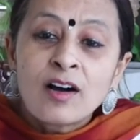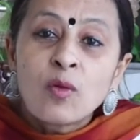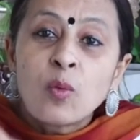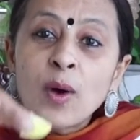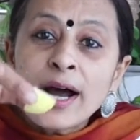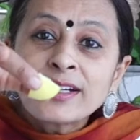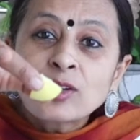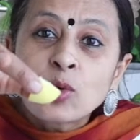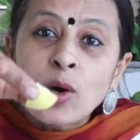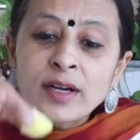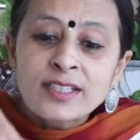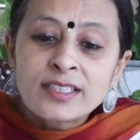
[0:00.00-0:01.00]
1
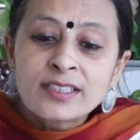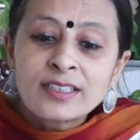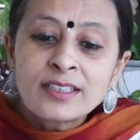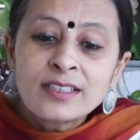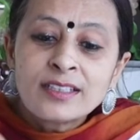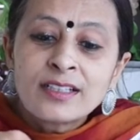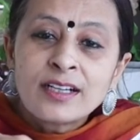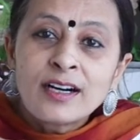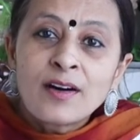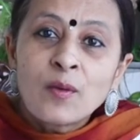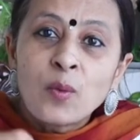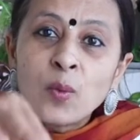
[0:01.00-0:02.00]
quarter,
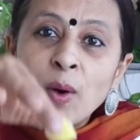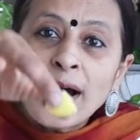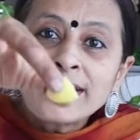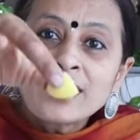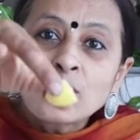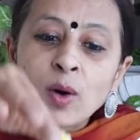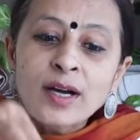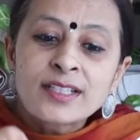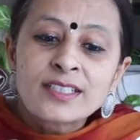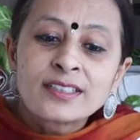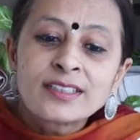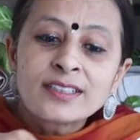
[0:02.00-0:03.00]
1
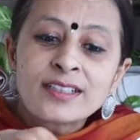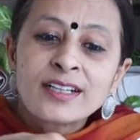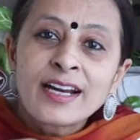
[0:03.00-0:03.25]
quarter